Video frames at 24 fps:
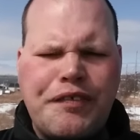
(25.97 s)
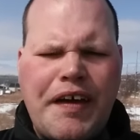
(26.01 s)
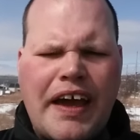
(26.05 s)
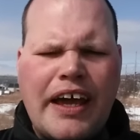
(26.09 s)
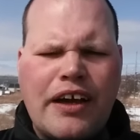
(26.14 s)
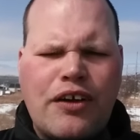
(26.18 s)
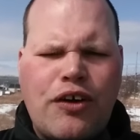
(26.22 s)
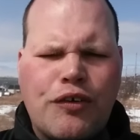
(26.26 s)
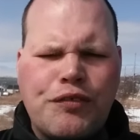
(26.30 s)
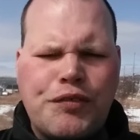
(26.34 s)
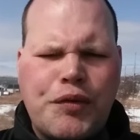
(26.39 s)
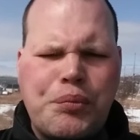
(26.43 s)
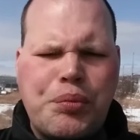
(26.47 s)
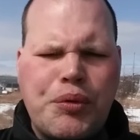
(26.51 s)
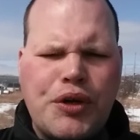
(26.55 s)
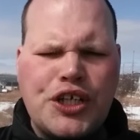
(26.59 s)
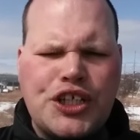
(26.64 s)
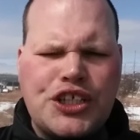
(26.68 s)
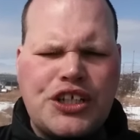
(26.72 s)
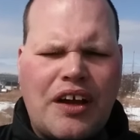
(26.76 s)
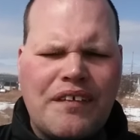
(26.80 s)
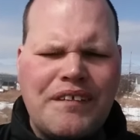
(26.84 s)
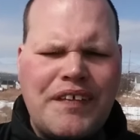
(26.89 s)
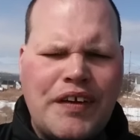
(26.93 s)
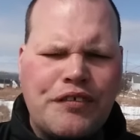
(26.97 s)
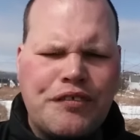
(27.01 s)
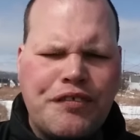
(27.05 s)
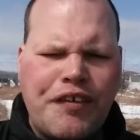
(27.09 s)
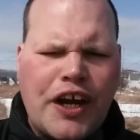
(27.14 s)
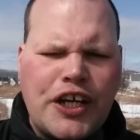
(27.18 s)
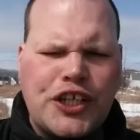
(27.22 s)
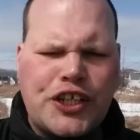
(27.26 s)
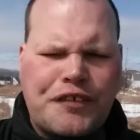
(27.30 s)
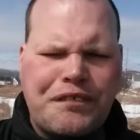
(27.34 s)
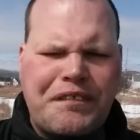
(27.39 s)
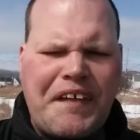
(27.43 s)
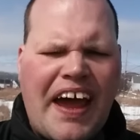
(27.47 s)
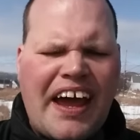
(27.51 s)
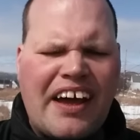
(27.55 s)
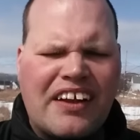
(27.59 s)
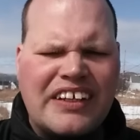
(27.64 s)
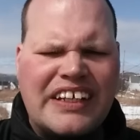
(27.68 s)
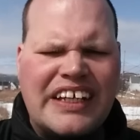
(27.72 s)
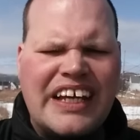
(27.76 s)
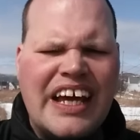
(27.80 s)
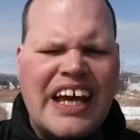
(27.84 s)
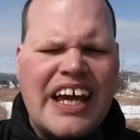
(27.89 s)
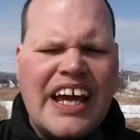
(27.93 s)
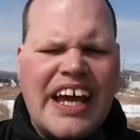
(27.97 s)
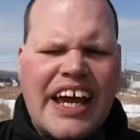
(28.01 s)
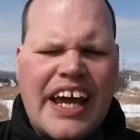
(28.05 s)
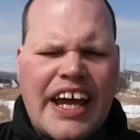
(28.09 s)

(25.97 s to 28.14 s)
Vancouver, British Columbia and Fraser Valley,